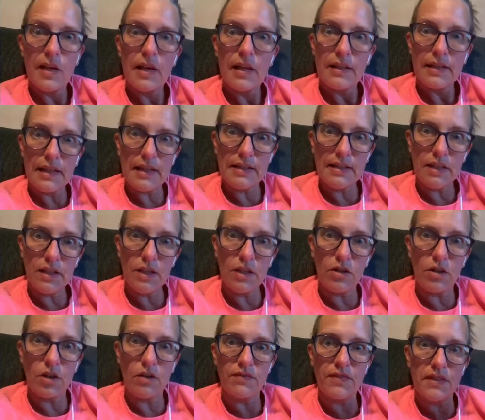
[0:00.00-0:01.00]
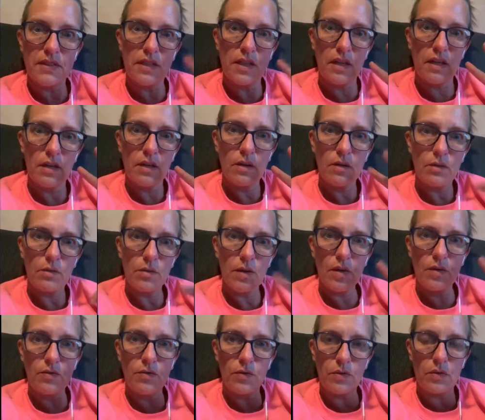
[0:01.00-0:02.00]
That's how you know if it's a real
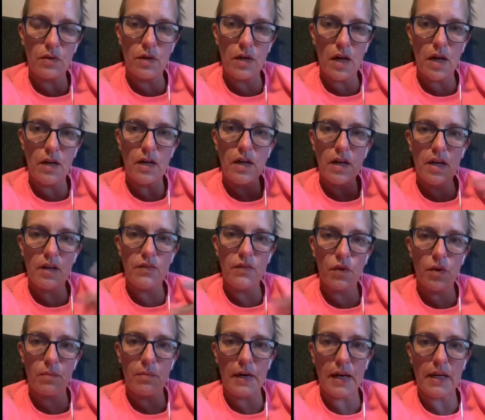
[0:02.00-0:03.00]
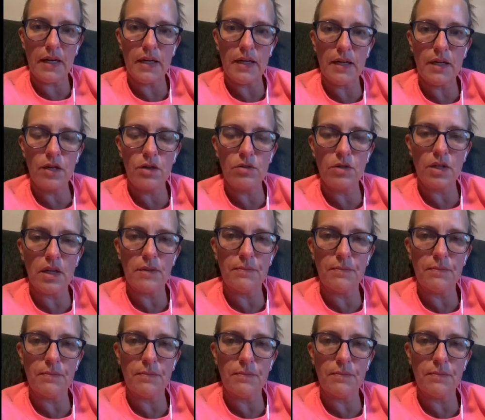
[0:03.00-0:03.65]
food or not, if your body can use it.